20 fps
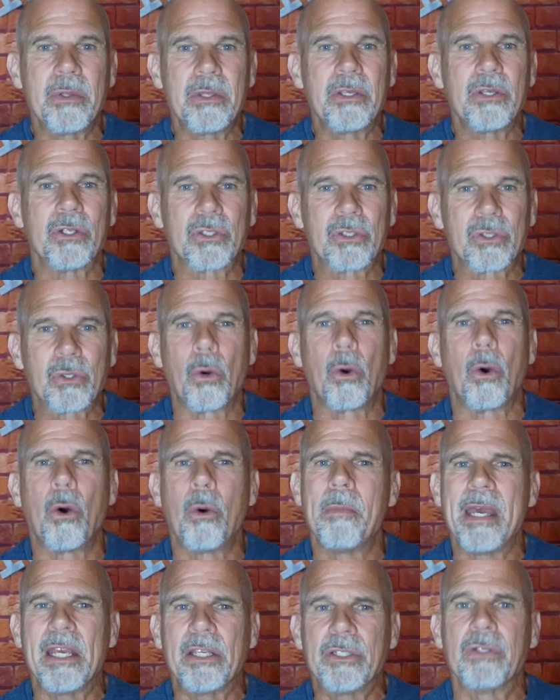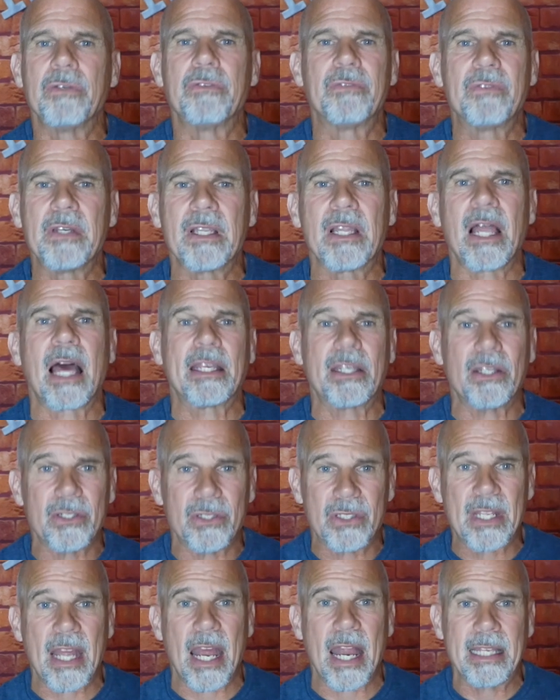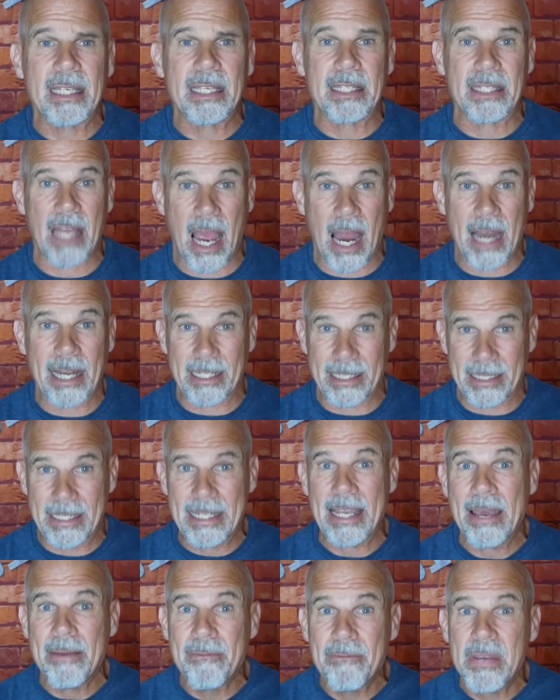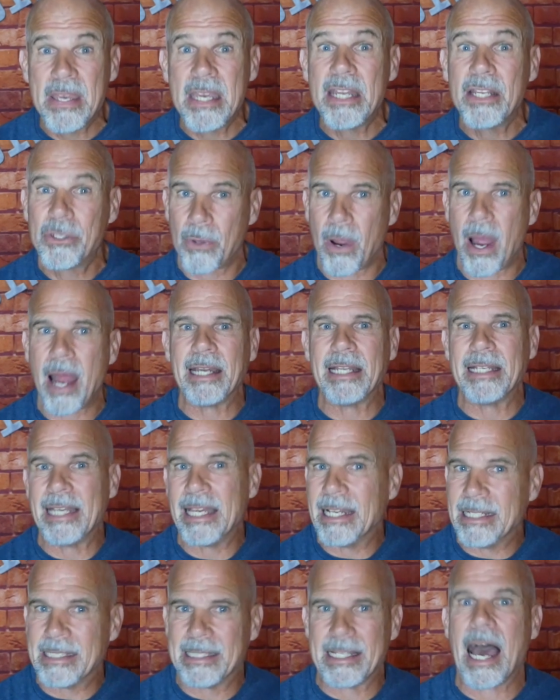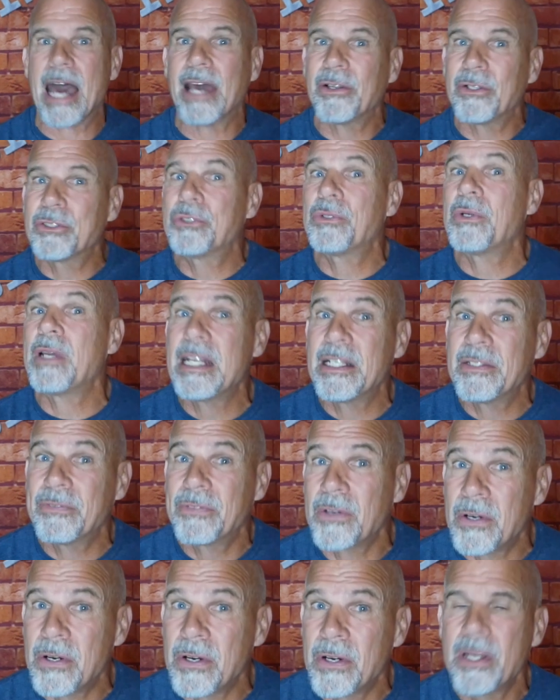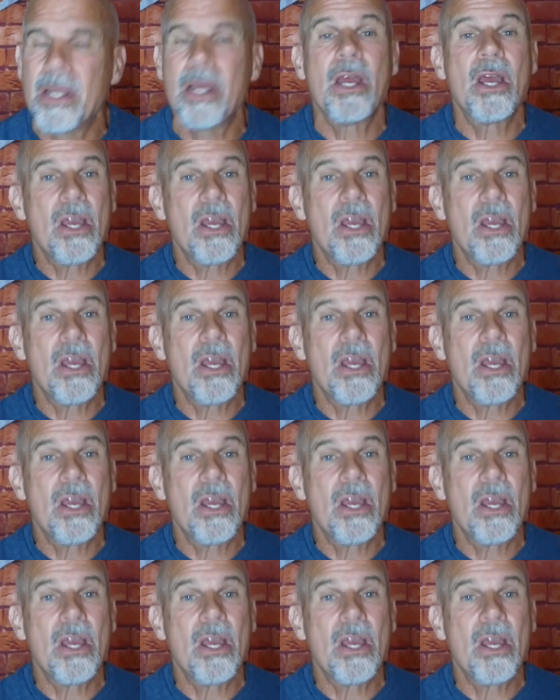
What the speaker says: your school makes you feel like you're standing in line at DMV trying to get a title transferred,